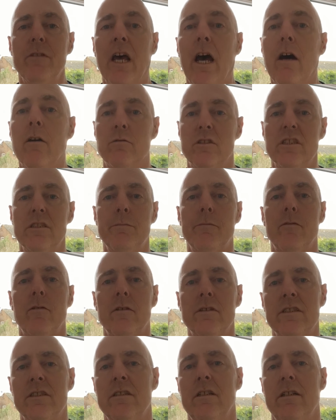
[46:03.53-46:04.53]
Oh, just before I
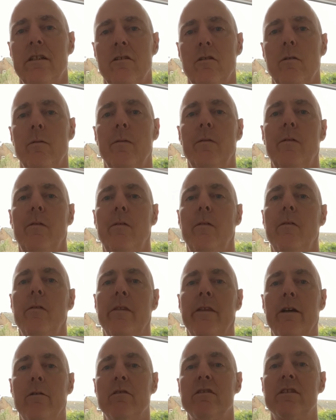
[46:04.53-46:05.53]
sign off,
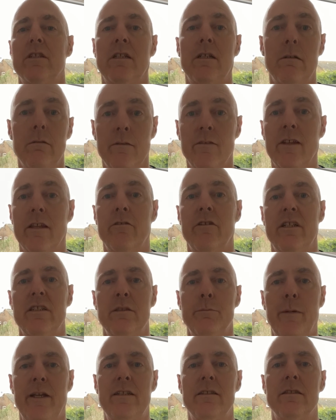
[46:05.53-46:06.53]
there was a couple of other
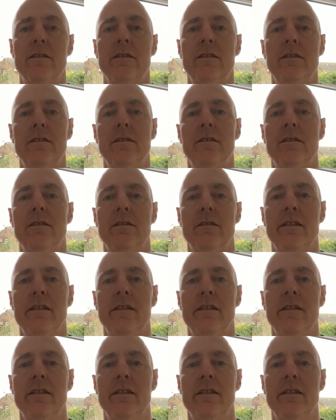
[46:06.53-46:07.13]
expenses.